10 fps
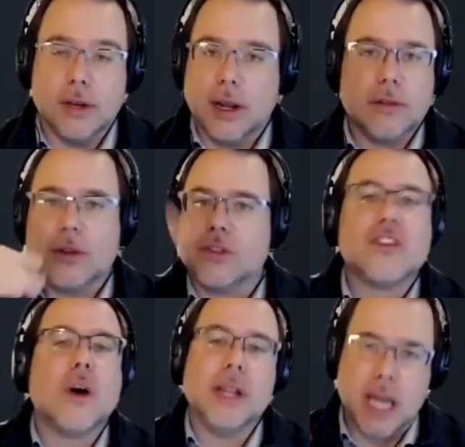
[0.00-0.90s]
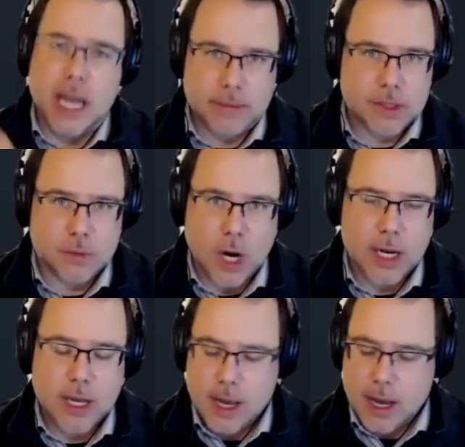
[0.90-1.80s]
there's so many names,
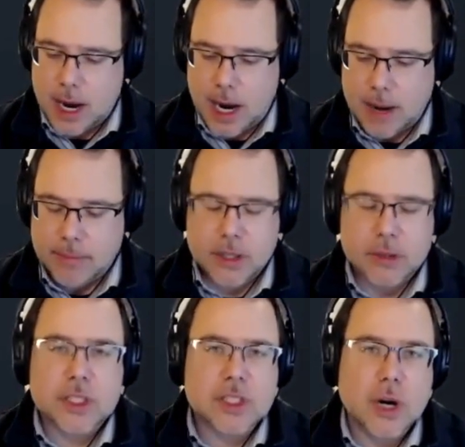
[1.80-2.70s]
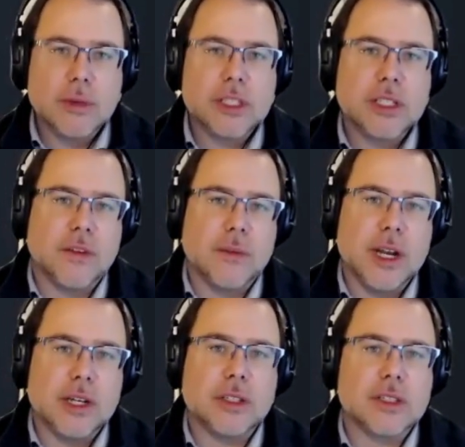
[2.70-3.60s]
right? But there's so much
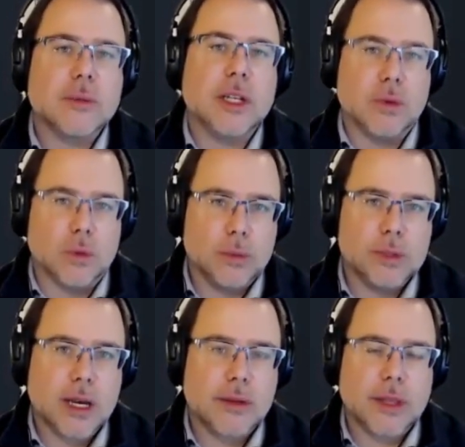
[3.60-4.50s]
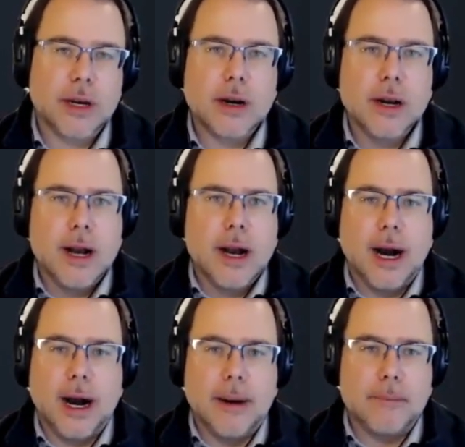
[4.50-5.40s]
information and so many groups out there
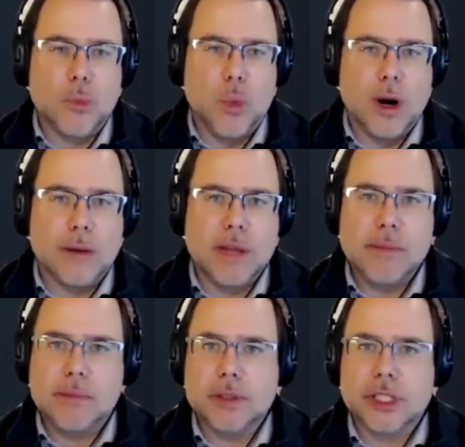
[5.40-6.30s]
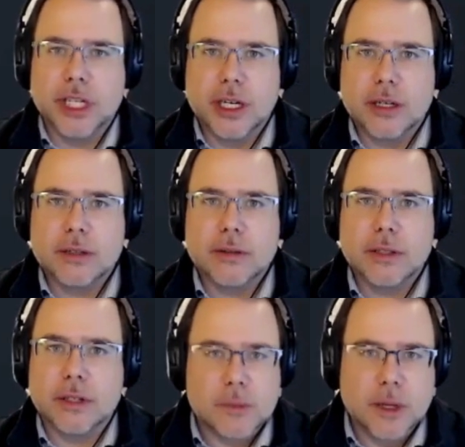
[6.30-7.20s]
where people share
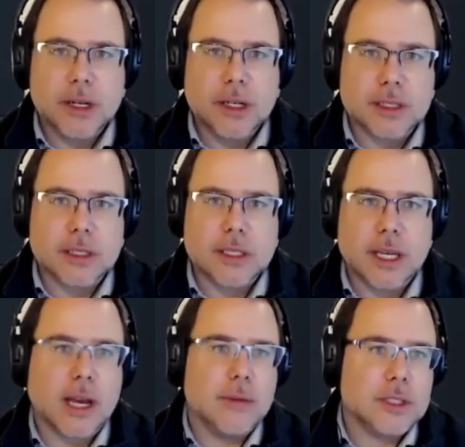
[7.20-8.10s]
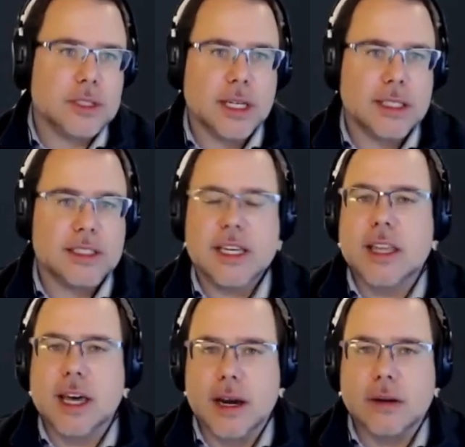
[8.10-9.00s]
their experiences, and I would say seek
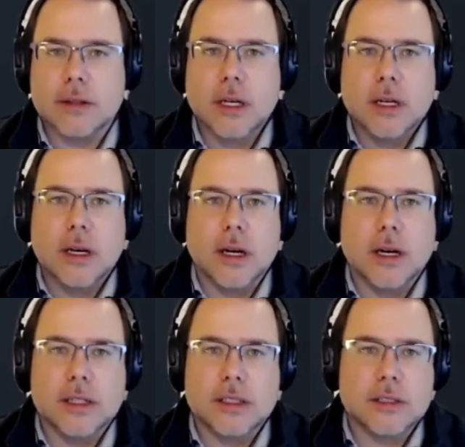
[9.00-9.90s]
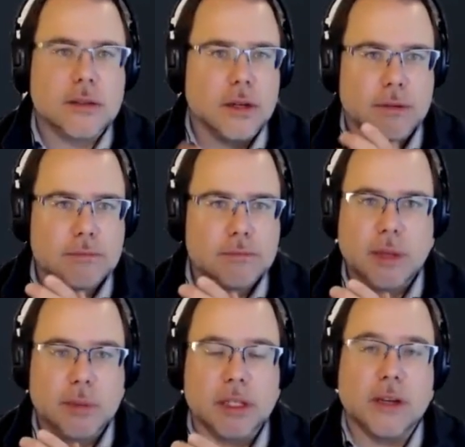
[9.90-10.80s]
that out. It's
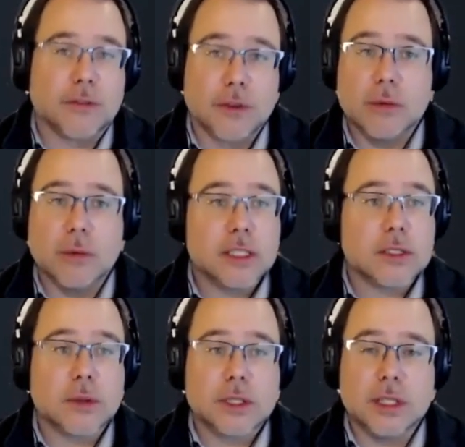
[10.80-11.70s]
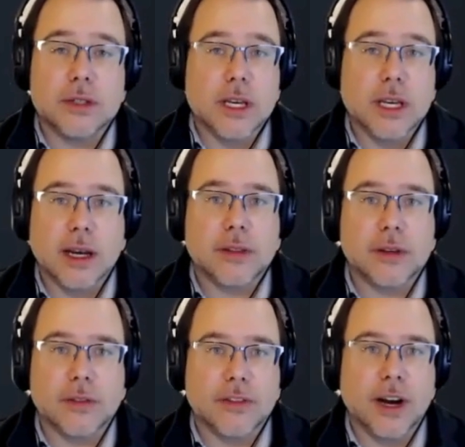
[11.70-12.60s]
typically a free resource, and you can get out
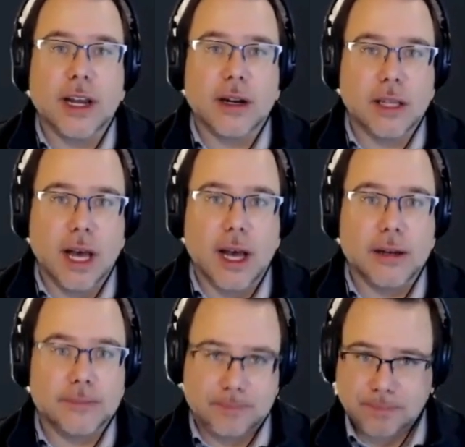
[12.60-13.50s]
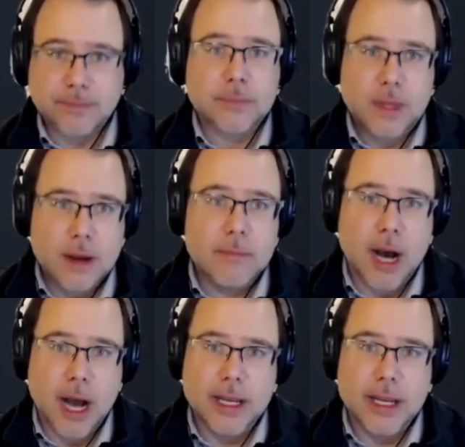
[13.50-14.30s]
there and find out a lot. But